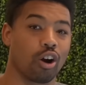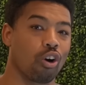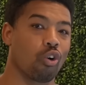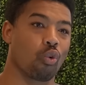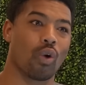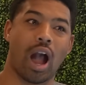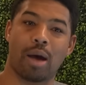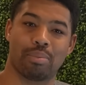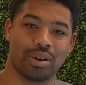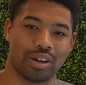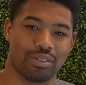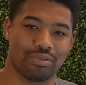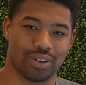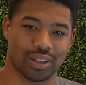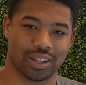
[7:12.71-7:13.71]

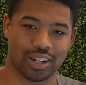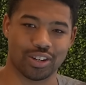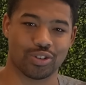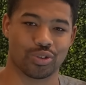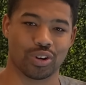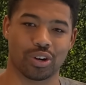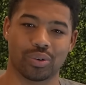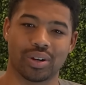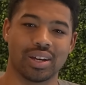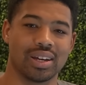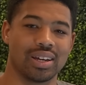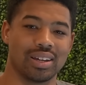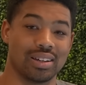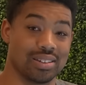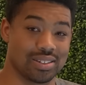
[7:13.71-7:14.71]
grabbing villain intro
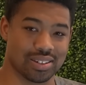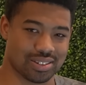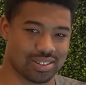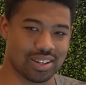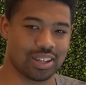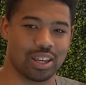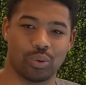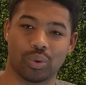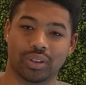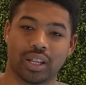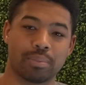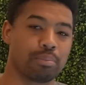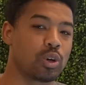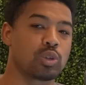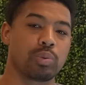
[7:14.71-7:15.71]
is a sneaky one
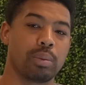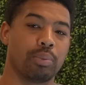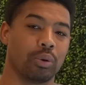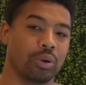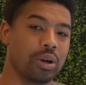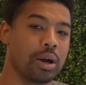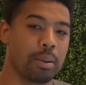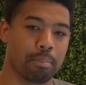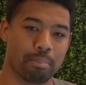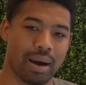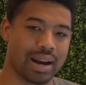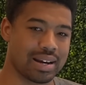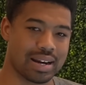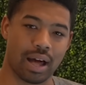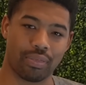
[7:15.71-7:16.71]
that most people
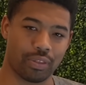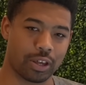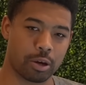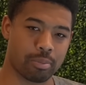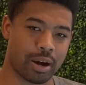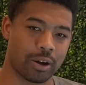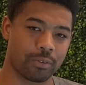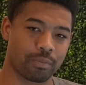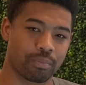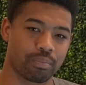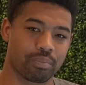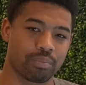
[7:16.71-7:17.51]
might not think about.